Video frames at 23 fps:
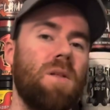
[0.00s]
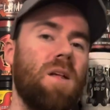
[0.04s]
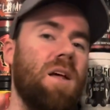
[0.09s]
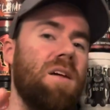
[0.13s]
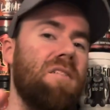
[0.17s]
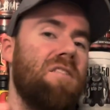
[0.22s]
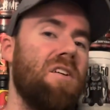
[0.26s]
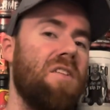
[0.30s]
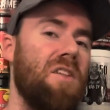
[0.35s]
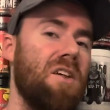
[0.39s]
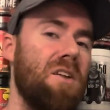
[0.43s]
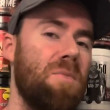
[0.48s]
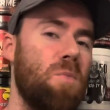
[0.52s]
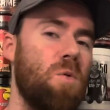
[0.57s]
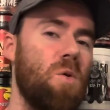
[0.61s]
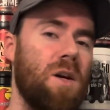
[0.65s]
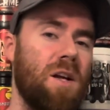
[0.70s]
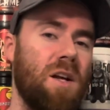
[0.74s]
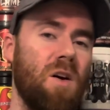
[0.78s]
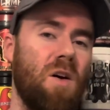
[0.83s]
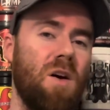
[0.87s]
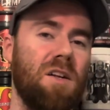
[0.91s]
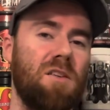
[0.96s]
So at this
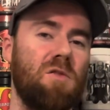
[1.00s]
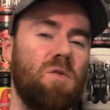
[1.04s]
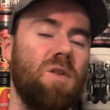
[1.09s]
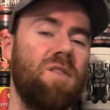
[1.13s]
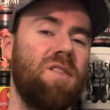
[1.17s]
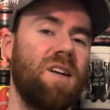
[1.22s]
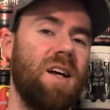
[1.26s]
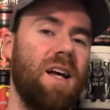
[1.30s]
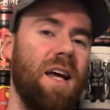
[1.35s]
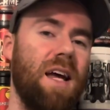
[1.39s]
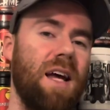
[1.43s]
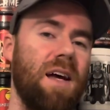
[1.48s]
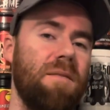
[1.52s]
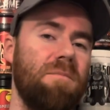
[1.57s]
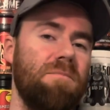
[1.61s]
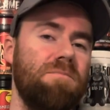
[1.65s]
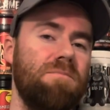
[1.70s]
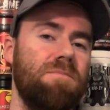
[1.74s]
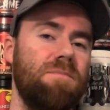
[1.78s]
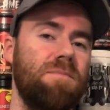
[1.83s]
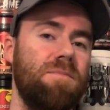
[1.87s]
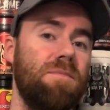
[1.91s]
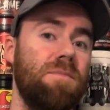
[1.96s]
point, guys, we say it,
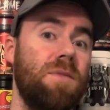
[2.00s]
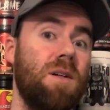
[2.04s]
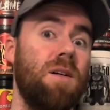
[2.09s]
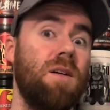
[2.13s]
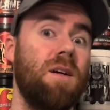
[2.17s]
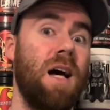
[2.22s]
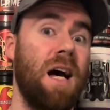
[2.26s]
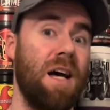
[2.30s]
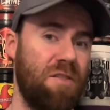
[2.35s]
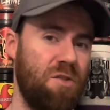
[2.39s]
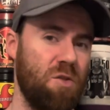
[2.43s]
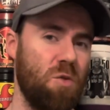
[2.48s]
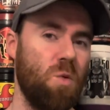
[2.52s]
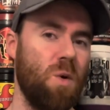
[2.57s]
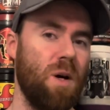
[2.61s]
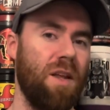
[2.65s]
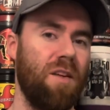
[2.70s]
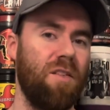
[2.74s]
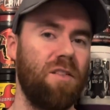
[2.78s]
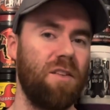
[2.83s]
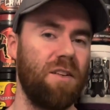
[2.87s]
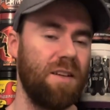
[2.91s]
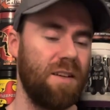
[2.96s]
as
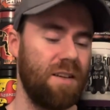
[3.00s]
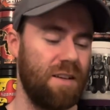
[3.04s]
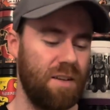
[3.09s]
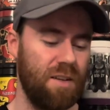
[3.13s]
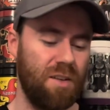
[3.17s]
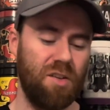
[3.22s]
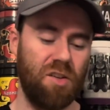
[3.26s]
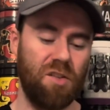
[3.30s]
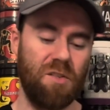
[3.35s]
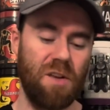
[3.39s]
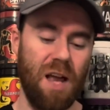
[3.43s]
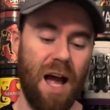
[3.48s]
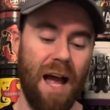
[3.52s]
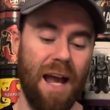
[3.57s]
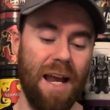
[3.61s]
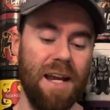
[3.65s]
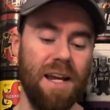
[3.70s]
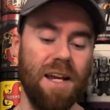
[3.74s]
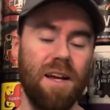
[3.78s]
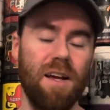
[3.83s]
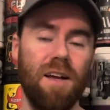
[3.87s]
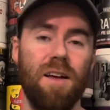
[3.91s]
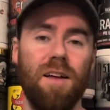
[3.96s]
always,
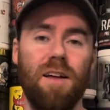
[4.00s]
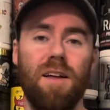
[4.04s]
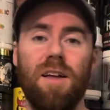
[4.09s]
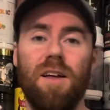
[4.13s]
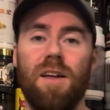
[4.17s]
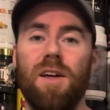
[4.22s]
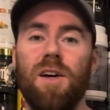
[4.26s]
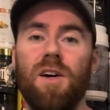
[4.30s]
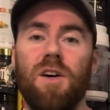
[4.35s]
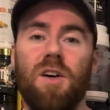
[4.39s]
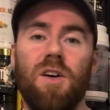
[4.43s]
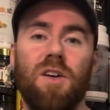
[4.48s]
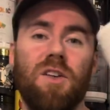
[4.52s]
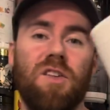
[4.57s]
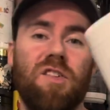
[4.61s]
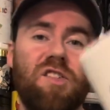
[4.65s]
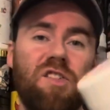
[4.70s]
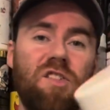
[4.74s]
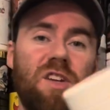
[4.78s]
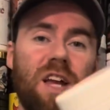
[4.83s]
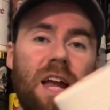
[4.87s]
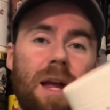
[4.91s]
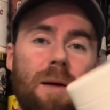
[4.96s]
stay
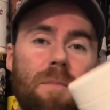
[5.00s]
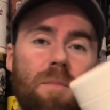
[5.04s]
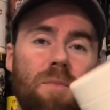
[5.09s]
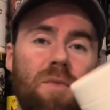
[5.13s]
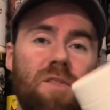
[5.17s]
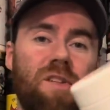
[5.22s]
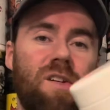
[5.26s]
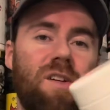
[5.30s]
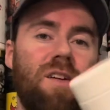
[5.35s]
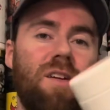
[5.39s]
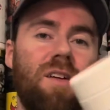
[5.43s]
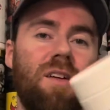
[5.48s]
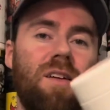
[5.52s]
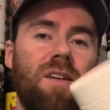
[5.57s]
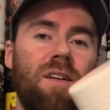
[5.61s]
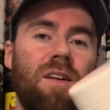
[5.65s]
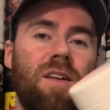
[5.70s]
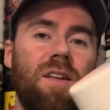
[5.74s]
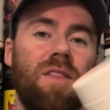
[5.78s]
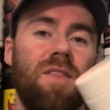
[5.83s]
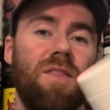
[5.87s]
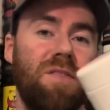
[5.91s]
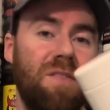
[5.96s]
stimmed.
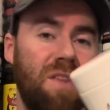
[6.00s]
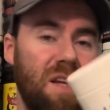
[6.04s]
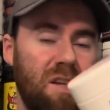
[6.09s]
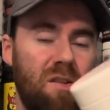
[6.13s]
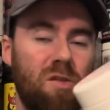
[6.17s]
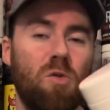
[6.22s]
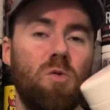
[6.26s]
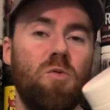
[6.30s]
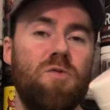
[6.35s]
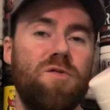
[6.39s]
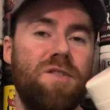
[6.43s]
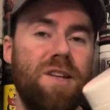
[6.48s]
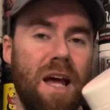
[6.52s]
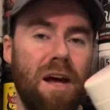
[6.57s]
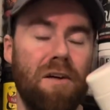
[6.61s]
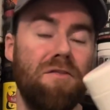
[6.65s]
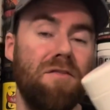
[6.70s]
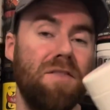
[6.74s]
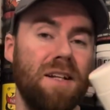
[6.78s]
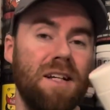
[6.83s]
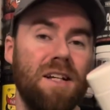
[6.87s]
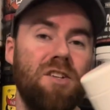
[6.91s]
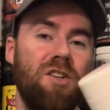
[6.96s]
This will
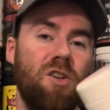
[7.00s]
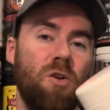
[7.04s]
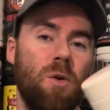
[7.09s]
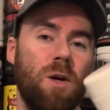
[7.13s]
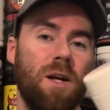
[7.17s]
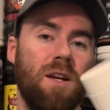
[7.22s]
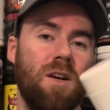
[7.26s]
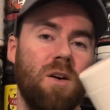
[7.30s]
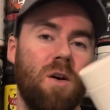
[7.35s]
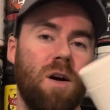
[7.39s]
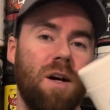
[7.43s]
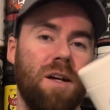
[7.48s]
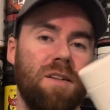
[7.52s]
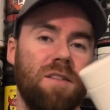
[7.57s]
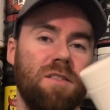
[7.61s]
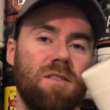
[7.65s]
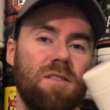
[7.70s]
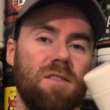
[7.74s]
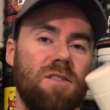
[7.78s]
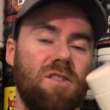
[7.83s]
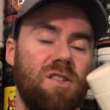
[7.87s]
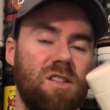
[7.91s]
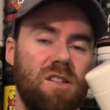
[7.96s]
definitely do it, guys.
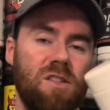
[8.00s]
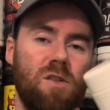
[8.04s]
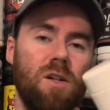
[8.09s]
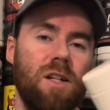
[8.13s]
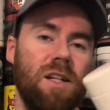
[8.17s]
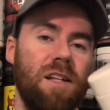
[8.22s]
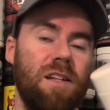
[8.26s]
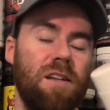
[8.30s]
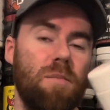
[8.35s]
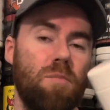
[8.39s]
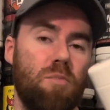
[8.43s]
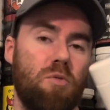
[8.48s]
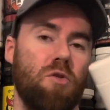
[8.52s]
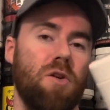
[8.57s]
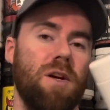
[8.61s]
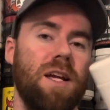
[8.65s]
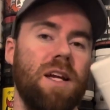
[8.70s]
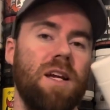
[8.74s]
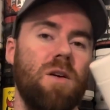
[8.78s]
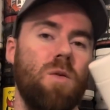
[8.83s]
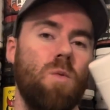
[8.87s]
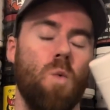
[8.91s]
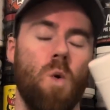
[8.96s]
Solid
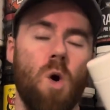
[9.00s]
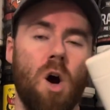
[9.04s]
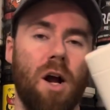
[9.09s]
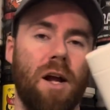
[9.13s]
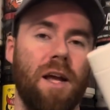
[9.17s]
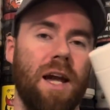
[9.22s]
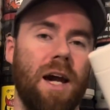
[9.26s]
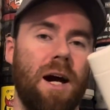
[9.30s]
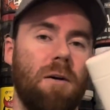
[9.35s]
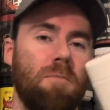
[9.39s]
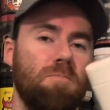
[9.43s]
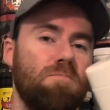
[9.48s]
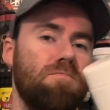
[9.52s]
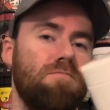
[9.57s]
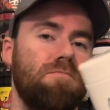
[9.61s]
pre-workout.